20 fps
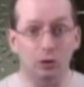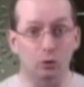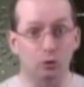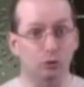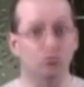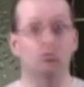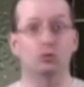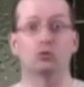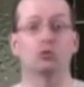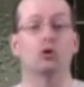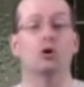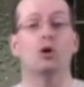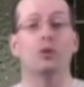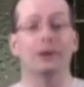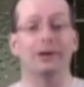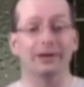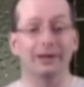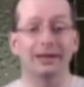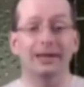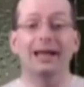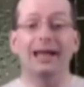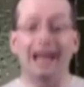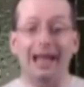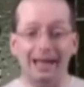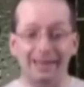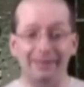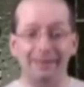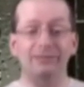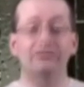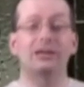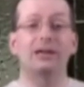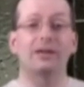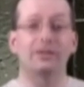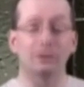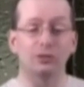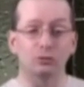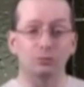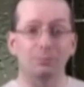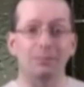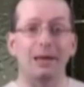just growing, and that's how
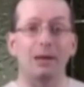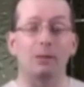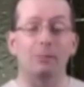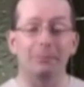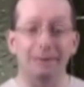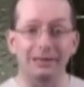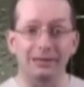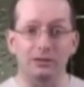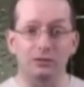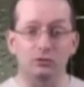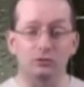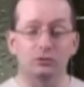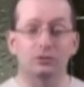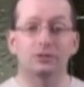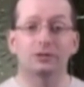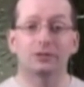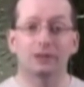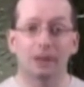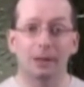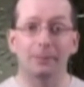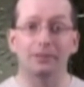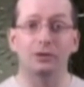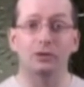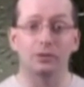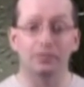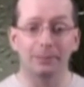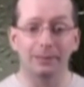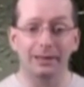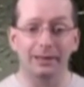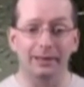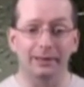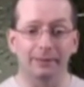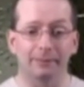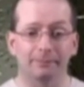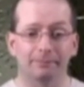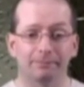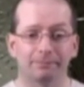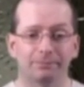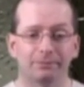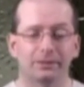these male bees come into being.
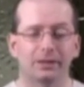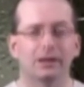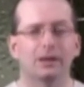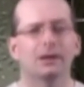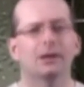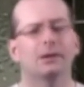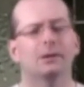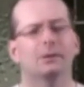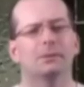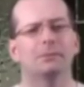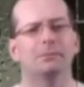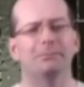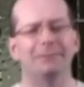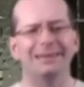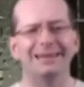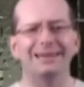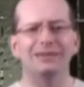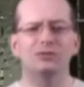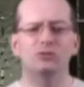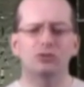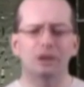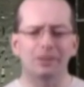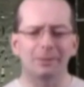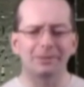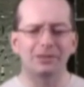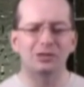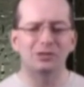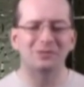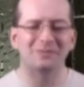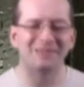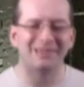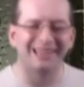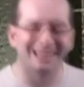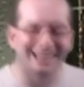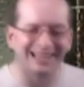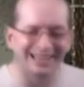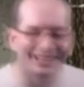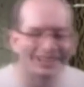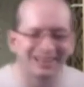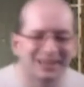Bees come into
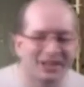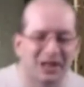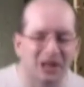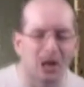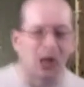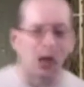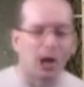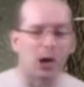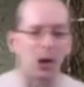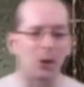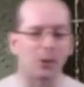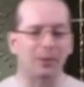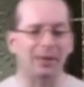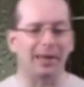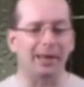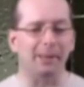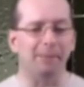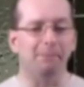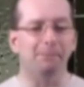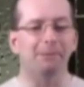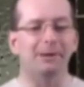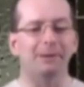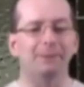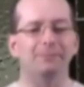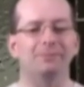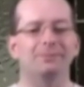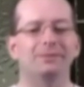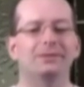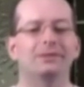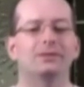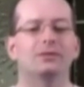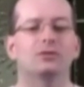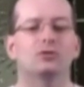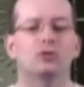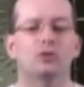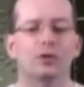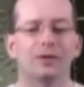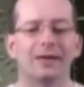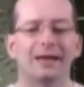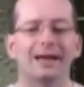being. Okay, but
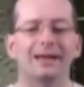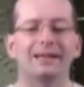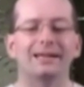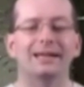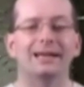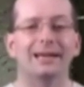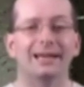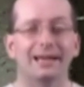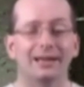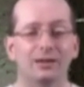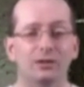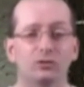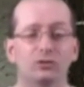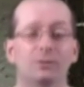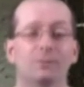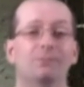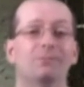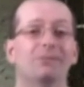so the idea is,